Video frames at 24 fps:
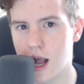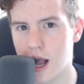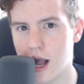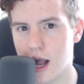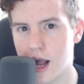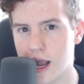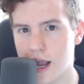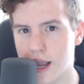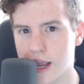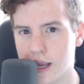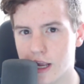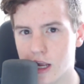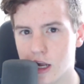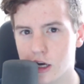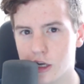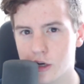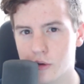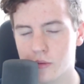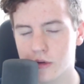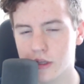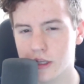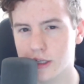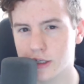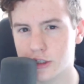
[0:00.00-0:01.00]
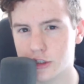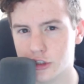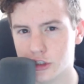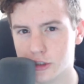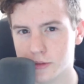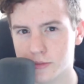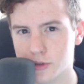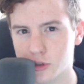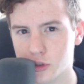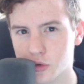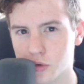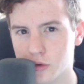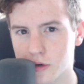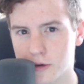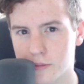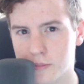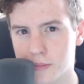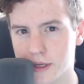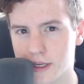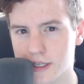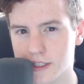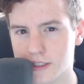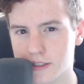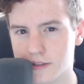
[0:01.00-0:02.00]
I cut a relationship short
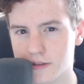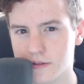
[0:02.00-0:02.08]
because